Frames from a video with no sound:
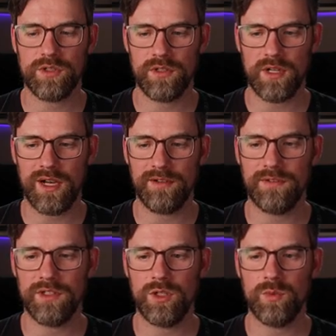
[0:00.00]
turned
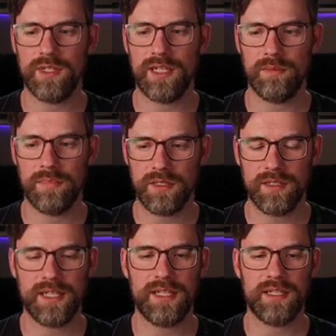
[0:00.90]
off, you will hit
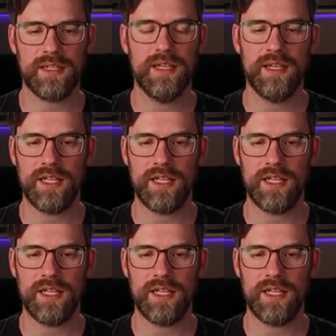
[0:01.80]
build lighting.